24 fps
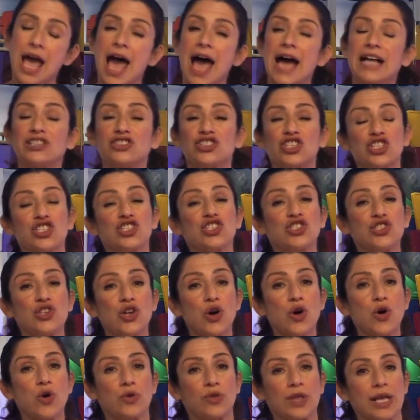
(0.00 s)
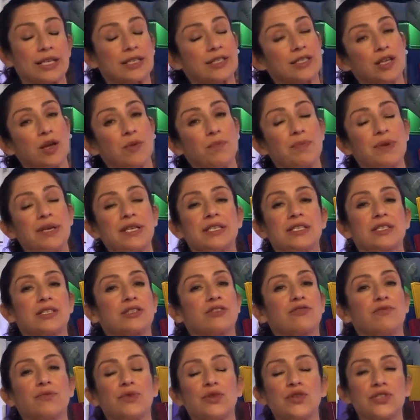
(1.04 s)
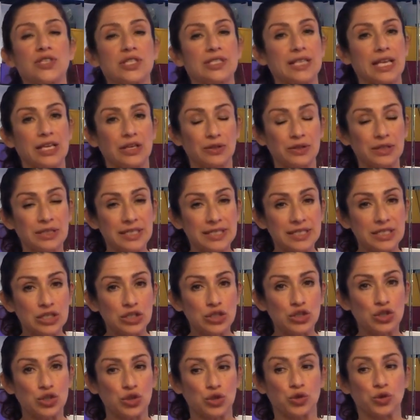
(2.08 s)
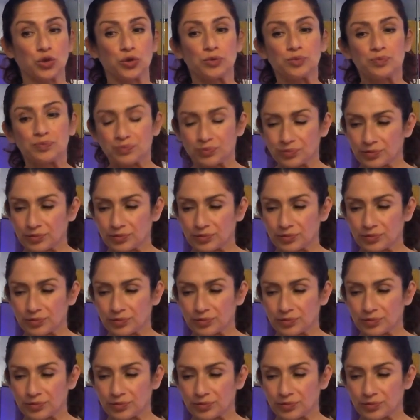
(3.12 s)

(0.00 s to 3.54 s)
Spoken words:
And just know that some pieces of music that you listen to